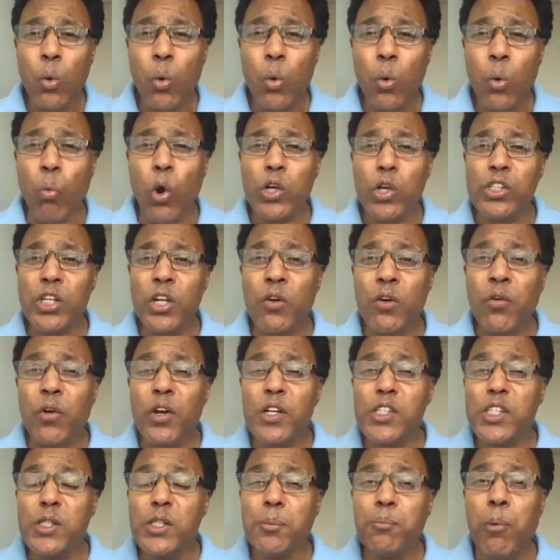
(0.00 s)
was in
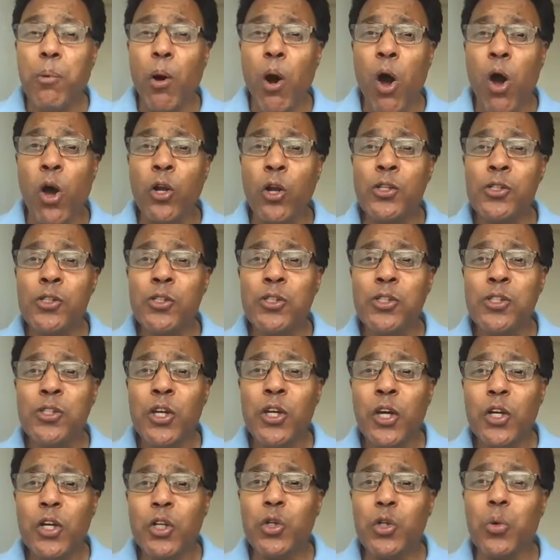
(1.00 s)
response
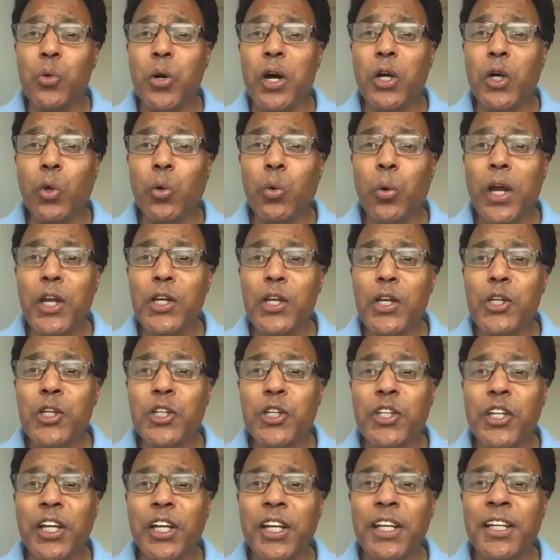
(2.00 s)
to a
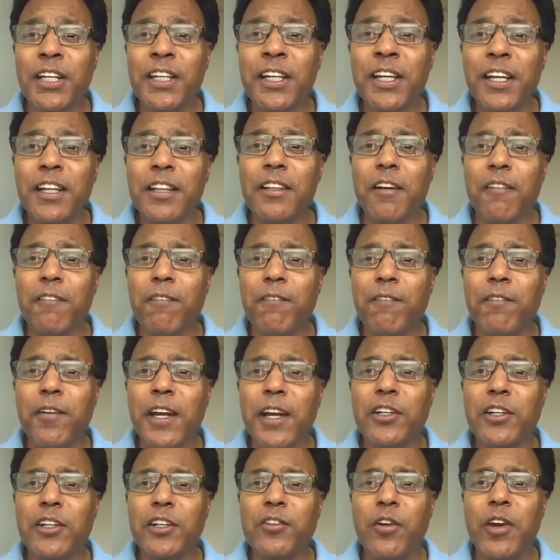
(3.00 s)
question the
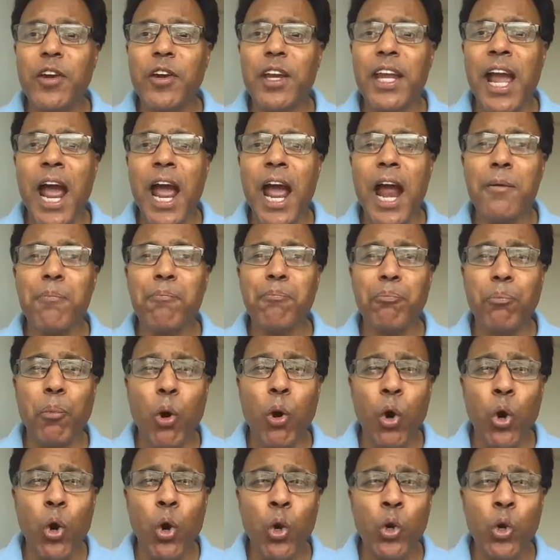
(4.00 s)
fig tree had
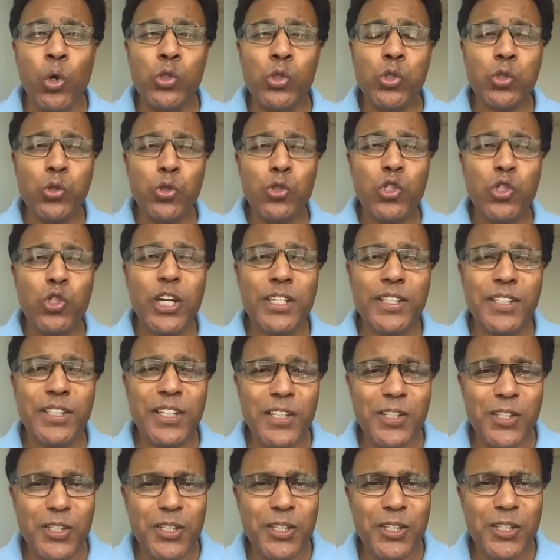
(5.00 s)
posed to
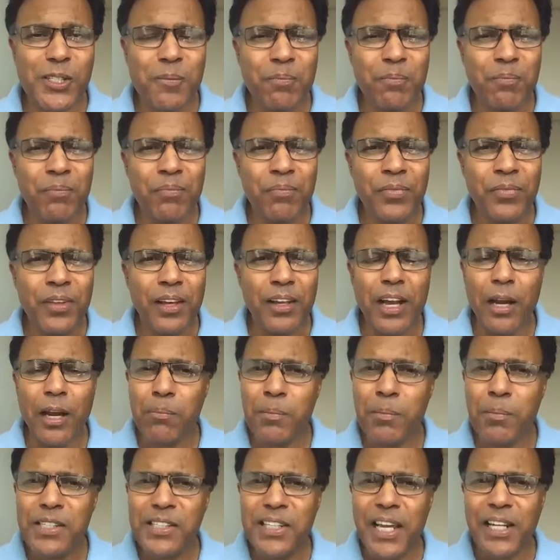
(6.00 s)
Jesus. Let
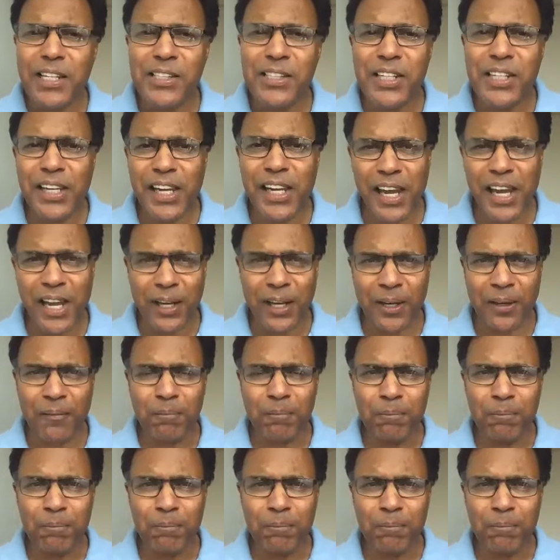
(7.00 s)
me say this again.